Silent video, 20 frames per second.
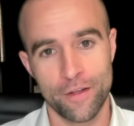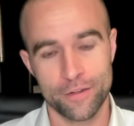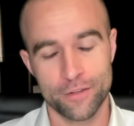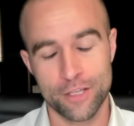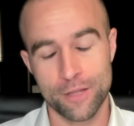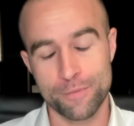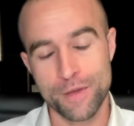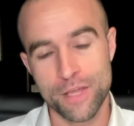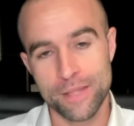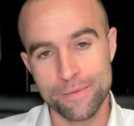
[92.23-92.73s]

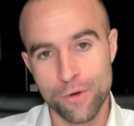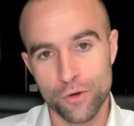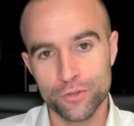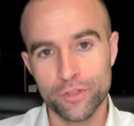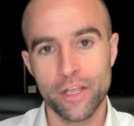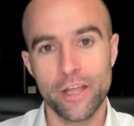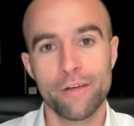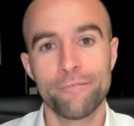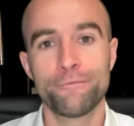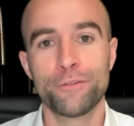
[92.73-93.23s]
to be the
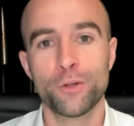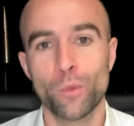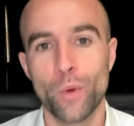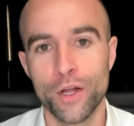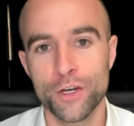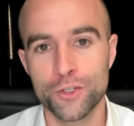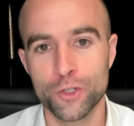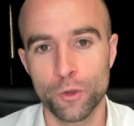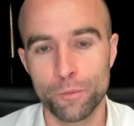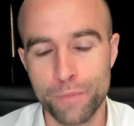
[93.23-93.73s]
most
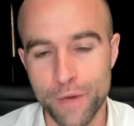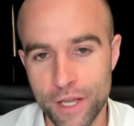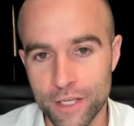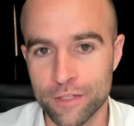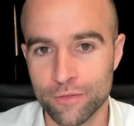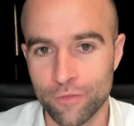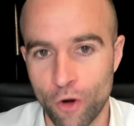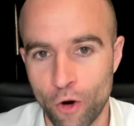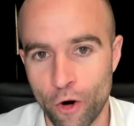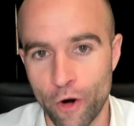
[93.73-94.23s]
influential piece
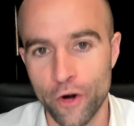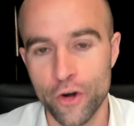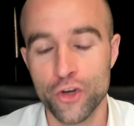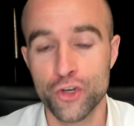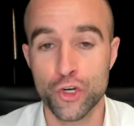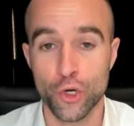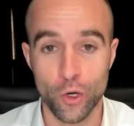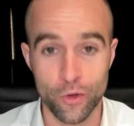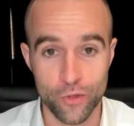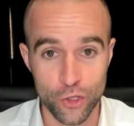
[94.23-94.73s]
of art
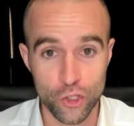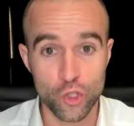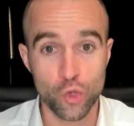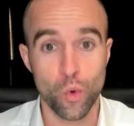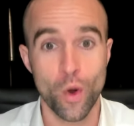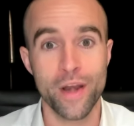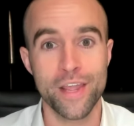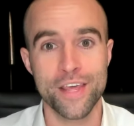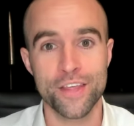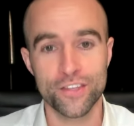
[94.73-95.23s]
during the
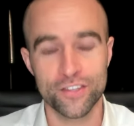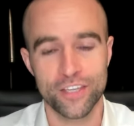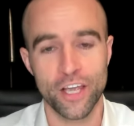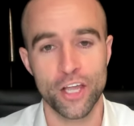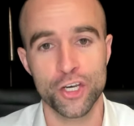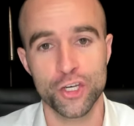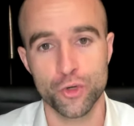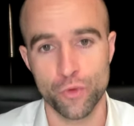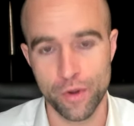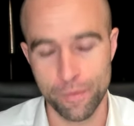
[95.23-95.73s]
20th
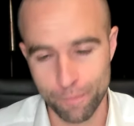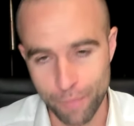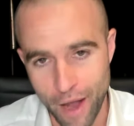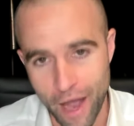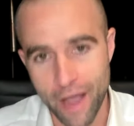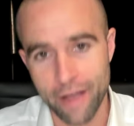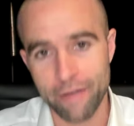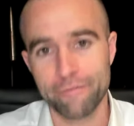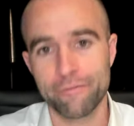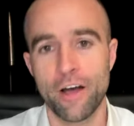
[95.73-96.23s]
century
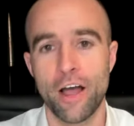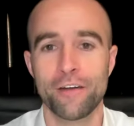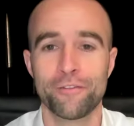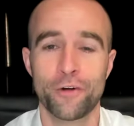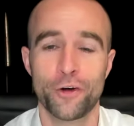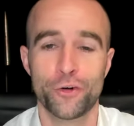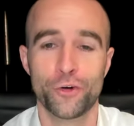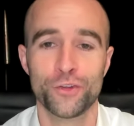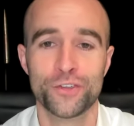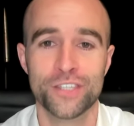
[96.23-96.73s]
by
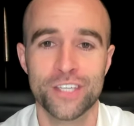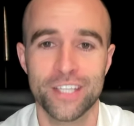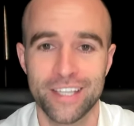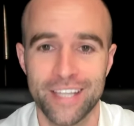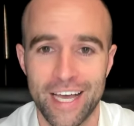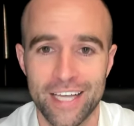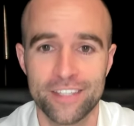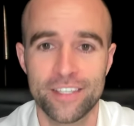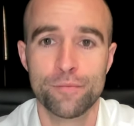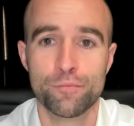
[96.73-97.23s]
500
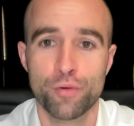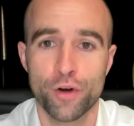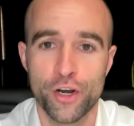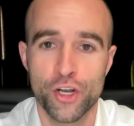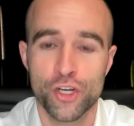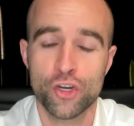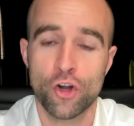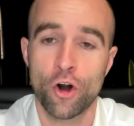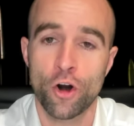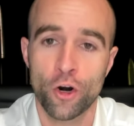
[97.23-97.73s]
selected
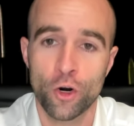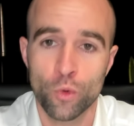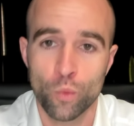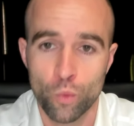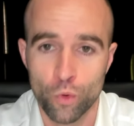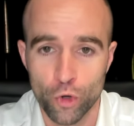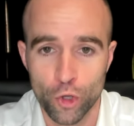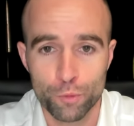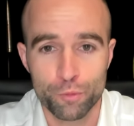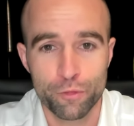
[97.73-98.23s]
British art
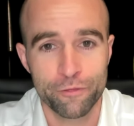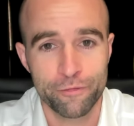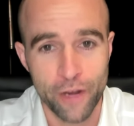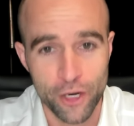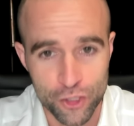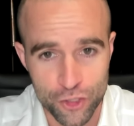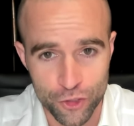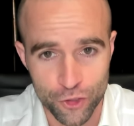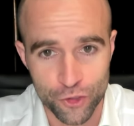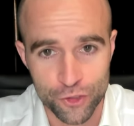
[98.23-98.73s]
world
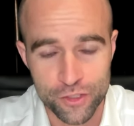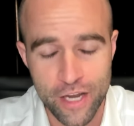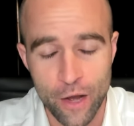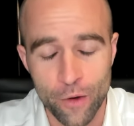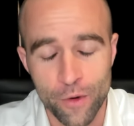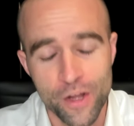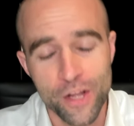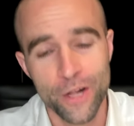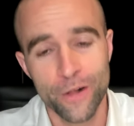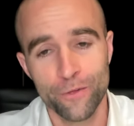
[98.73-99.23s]
professionals.
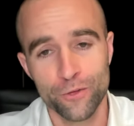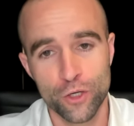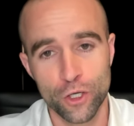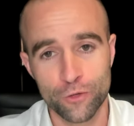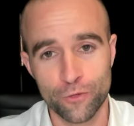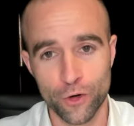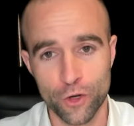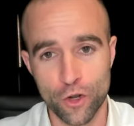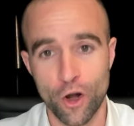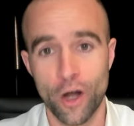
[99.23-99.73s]
Now,
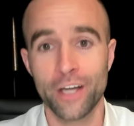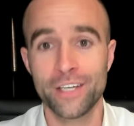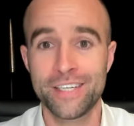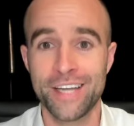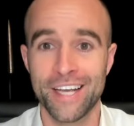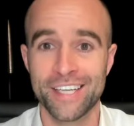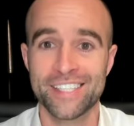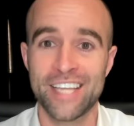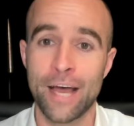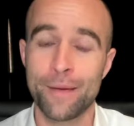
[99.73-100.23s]
just for
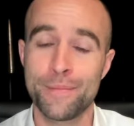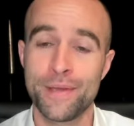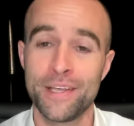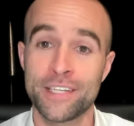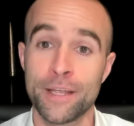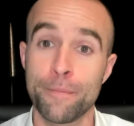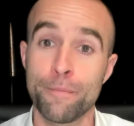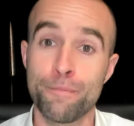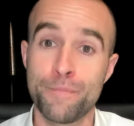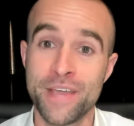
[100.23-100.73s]
context, that means
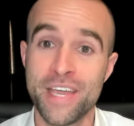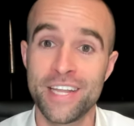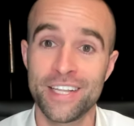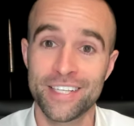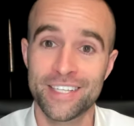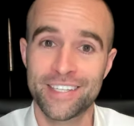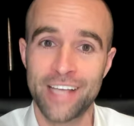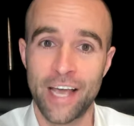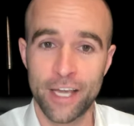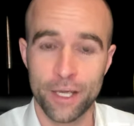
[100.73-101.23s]
it
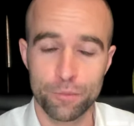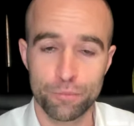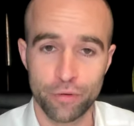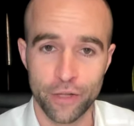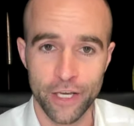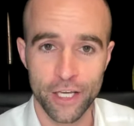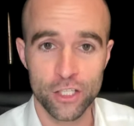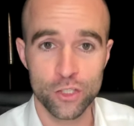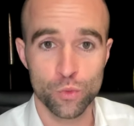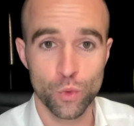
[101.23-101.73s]
beat second
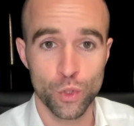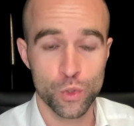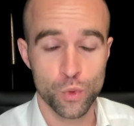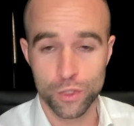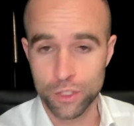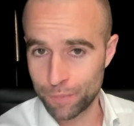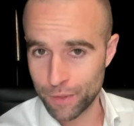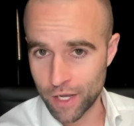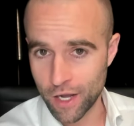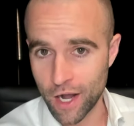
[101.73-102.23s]
place, which
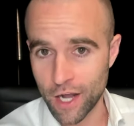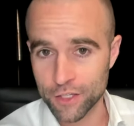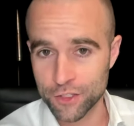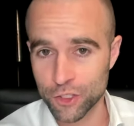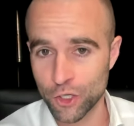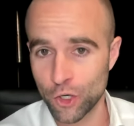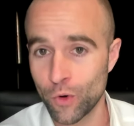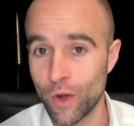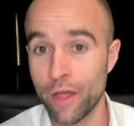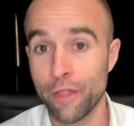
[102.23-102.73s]
was a
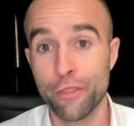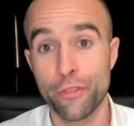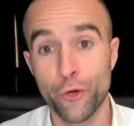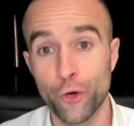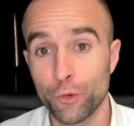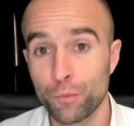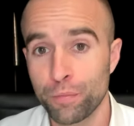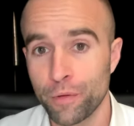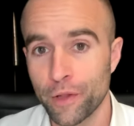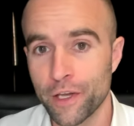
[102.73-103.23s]
Picasso, and
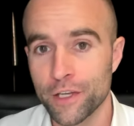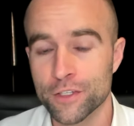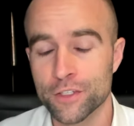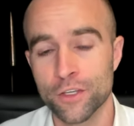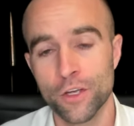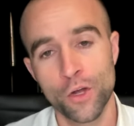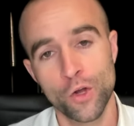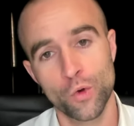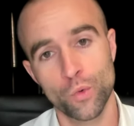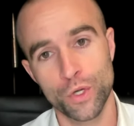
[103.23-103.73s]
third place,
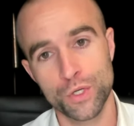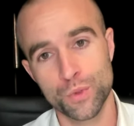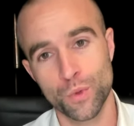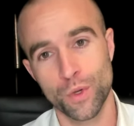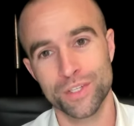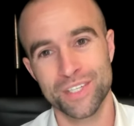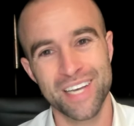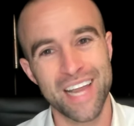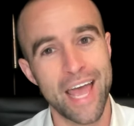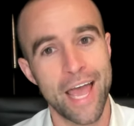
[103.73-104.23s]
which
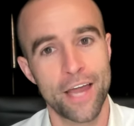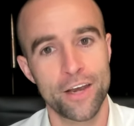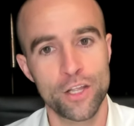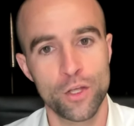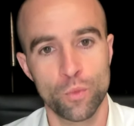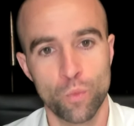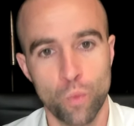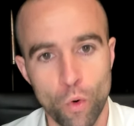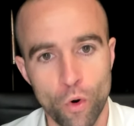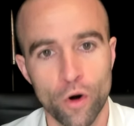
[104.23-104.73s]
was an
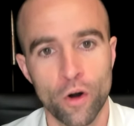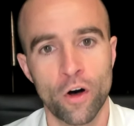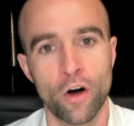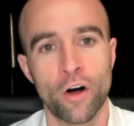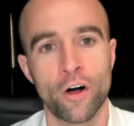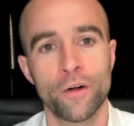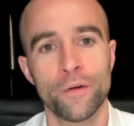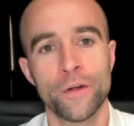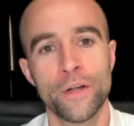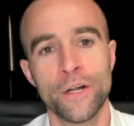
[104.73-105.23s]
Andy Warhol.